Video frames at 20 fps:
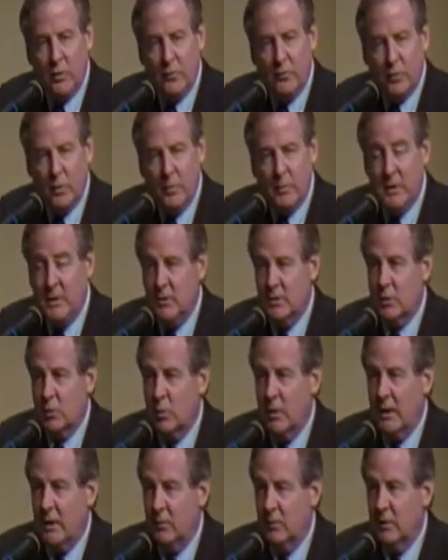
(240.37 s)
learned from these
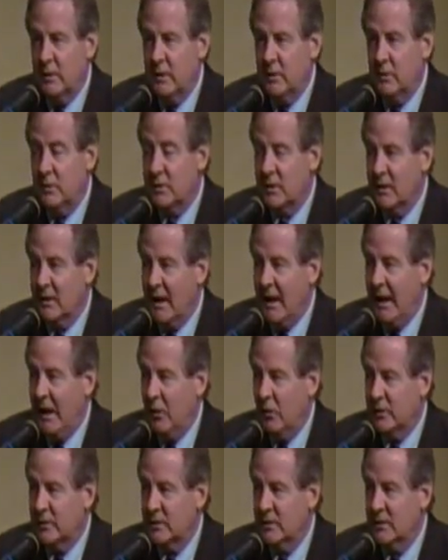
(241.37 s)
great leaders in the
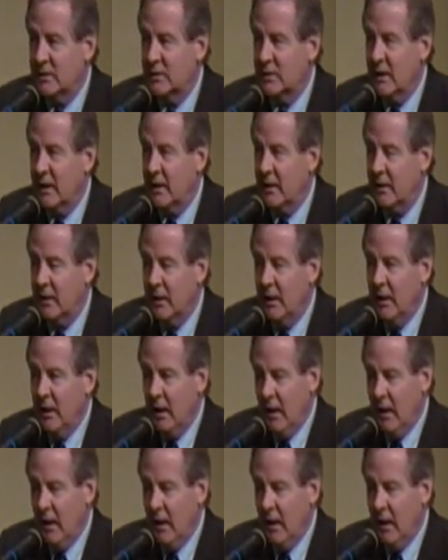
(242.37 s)
House and Senate.